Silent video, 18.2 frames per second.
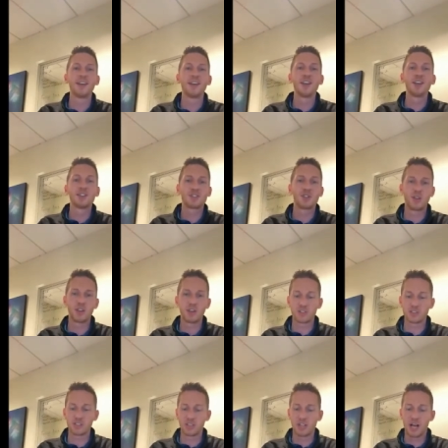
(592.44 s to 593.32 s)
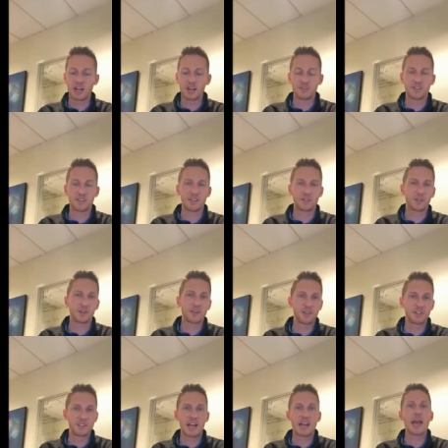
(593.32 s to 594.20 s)
So there's a lot of different
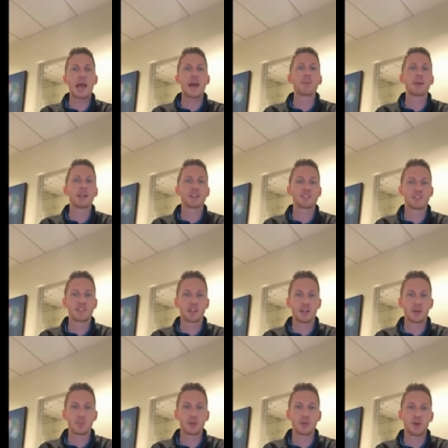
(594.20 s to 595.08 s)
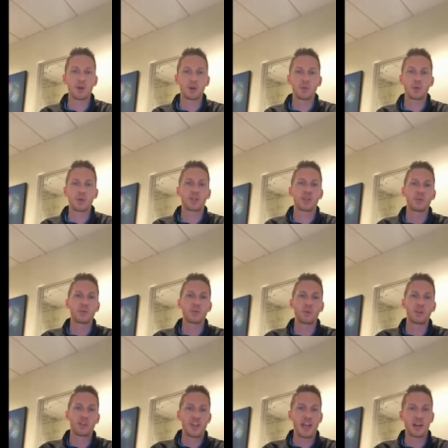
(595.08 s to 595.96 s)
dynamics that come along
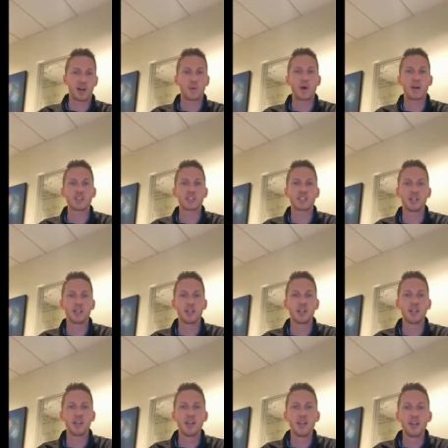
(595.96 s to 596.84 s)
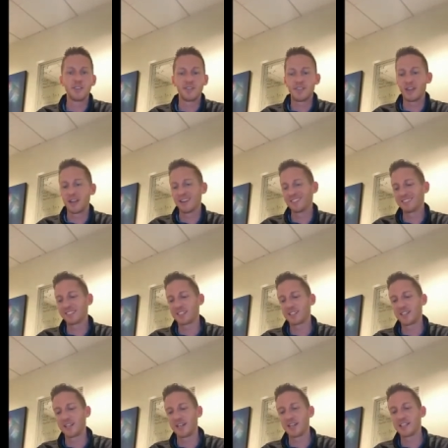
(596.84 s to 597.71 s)
with that question that,
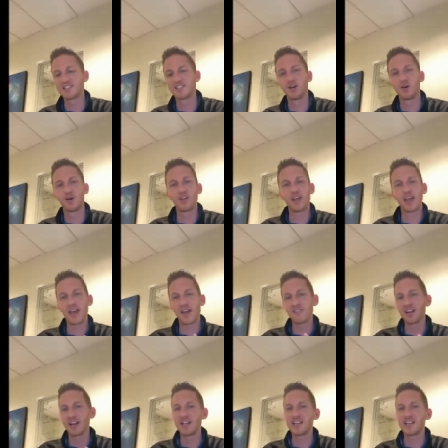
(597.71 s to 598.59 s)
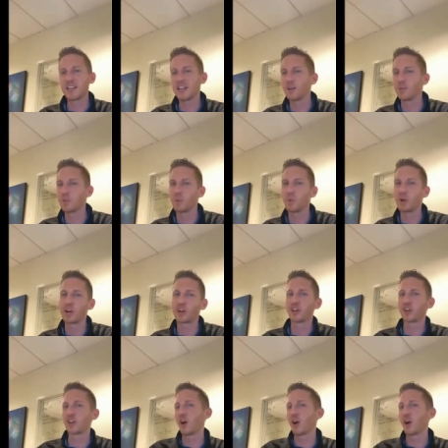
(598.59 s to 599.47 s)
until they have an idea of where
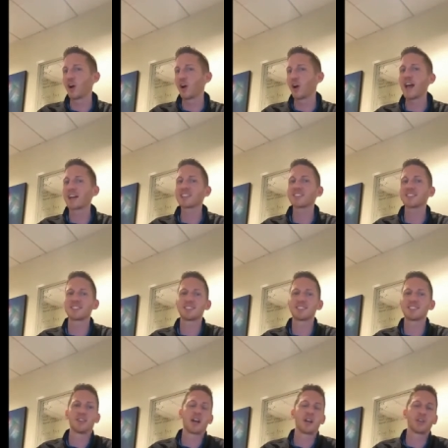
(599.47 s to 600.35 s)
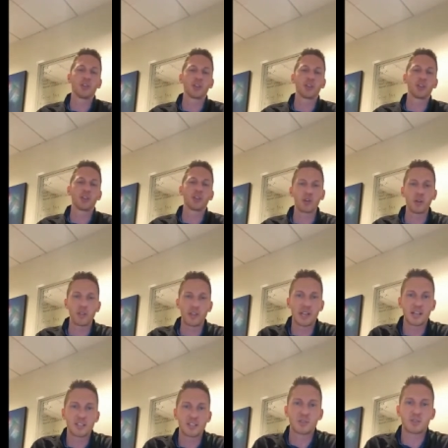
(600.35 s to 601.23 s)
you're going next, you're not really going to know
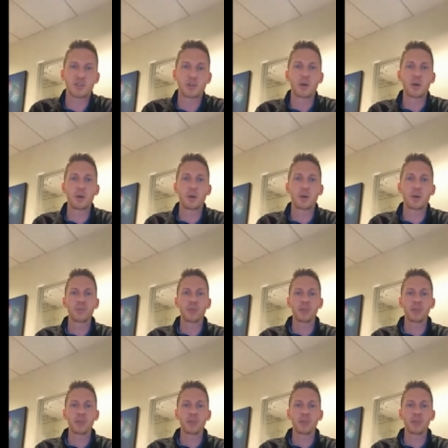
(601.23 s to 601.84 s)
the answer to it.